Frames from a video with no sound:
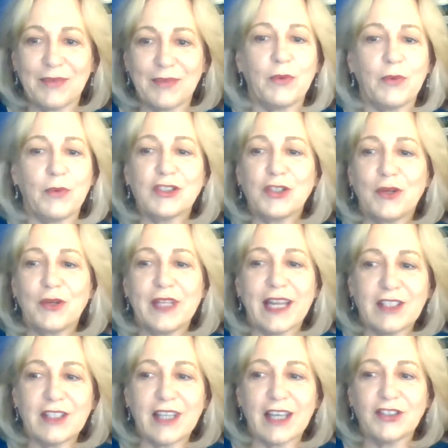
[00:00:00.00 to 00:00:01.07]
We also
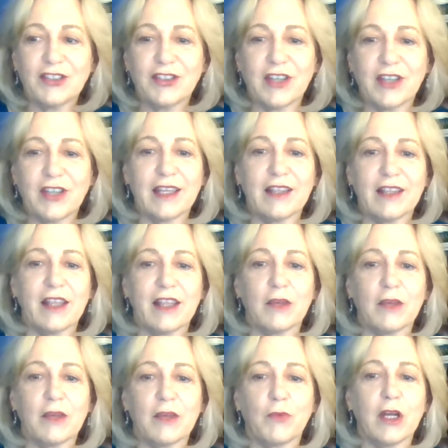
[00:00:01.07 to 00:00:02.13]
announced yesterday
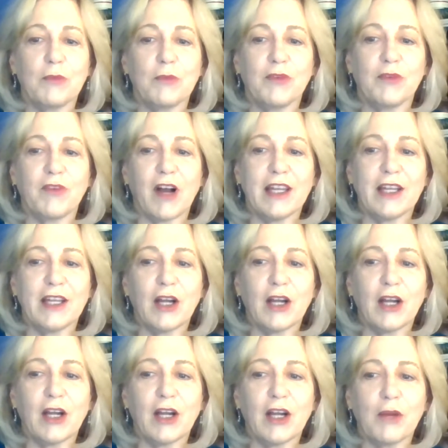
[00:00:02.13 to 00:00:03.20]
that we are providing
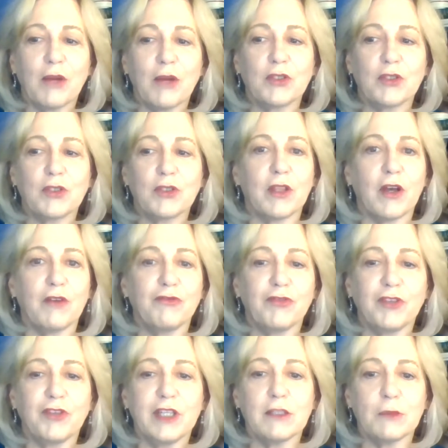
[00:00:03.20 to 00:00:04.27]
our members with a
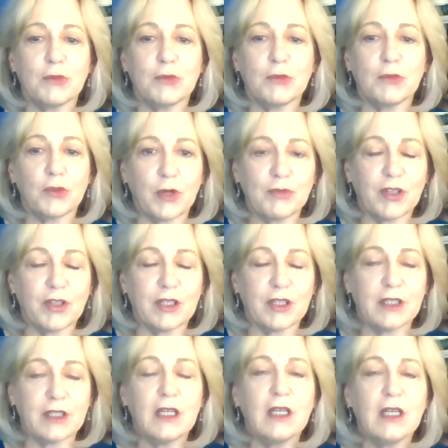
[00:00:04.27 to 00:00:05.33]
free
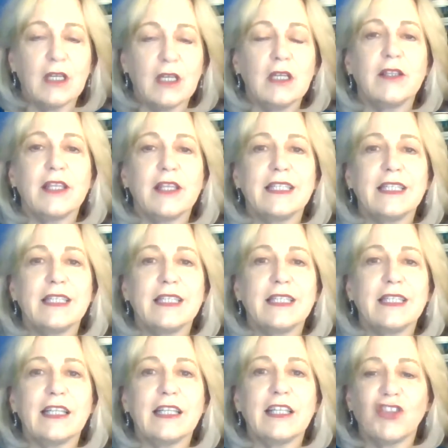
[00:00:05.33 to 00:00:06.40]
subscription to the
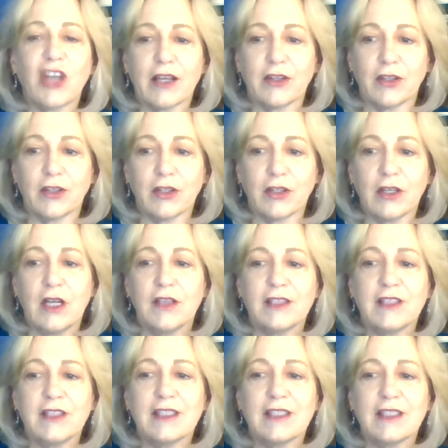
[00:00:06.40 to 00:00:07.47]
Daily Chatter.
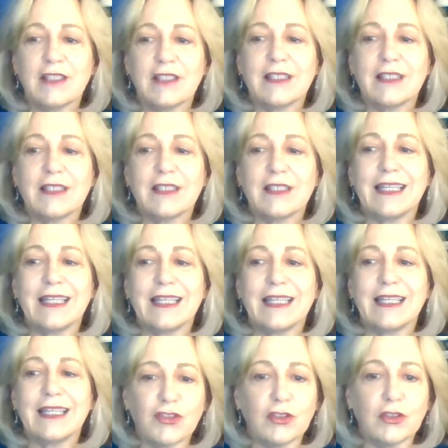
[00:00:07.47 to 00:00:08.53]
This is an
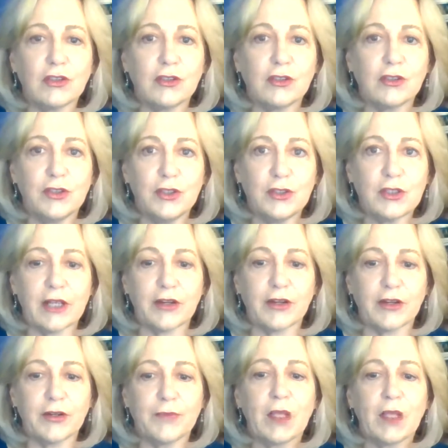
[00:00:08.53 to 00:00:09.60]
international
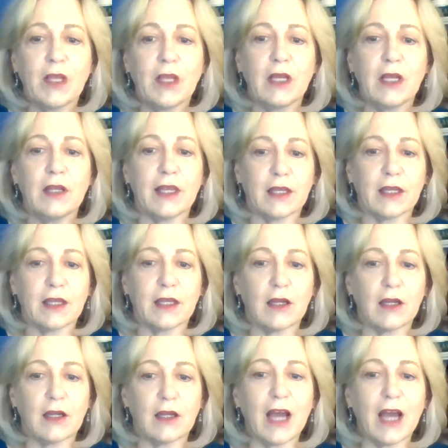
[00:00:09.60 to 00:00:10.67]
newsletter that
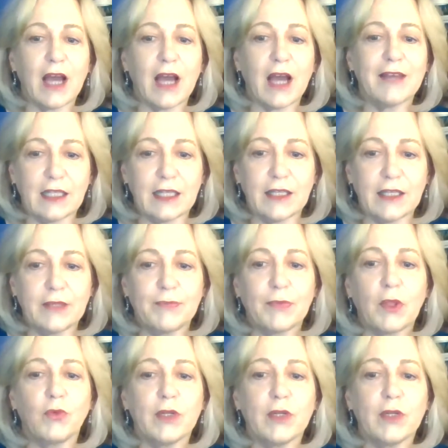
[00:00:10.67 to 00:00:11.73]
arrives daily,
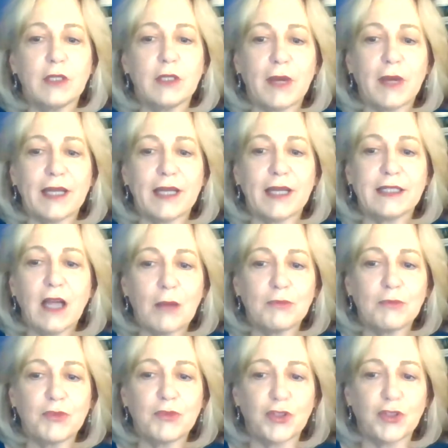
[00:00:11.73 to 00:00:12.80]
written by
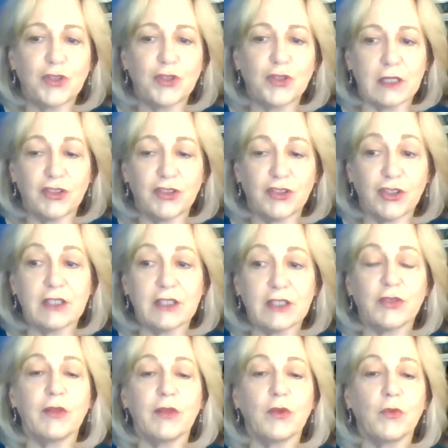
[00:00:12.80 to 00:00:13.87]
top
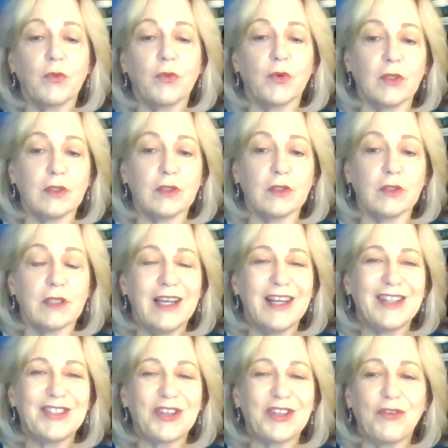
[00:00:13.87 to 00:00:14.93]
journalists around the world.
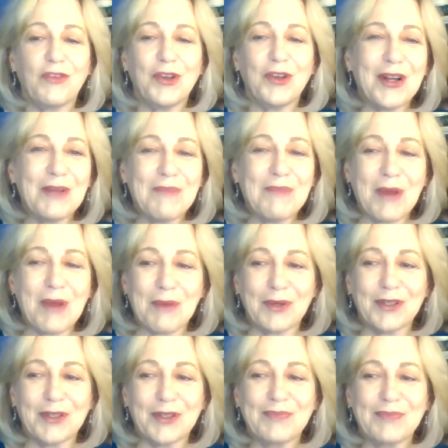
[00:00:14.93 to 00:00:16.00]
So if you aren't a
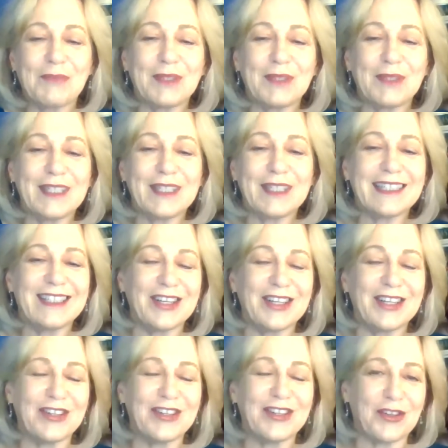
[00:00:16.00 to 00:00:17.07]
member, please
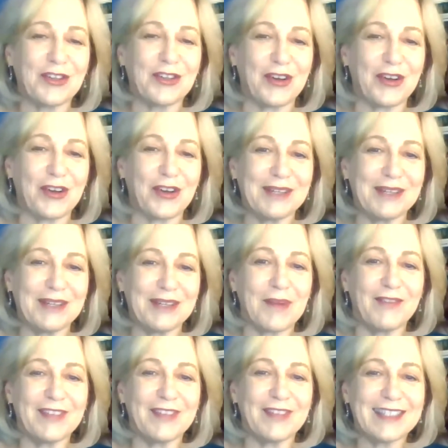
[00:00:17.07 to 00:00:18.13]
consider joining
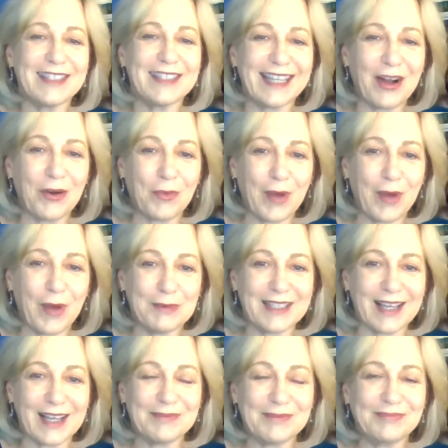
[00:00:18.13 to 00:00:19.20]
by visiting our
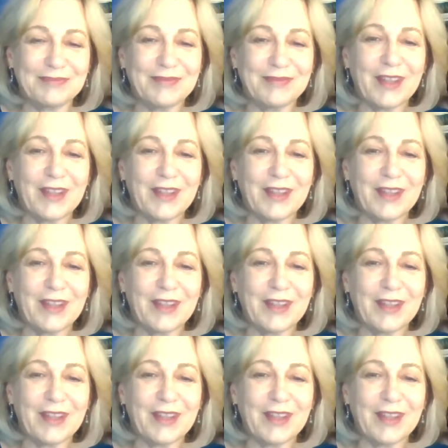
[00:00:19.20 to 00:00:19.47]
website.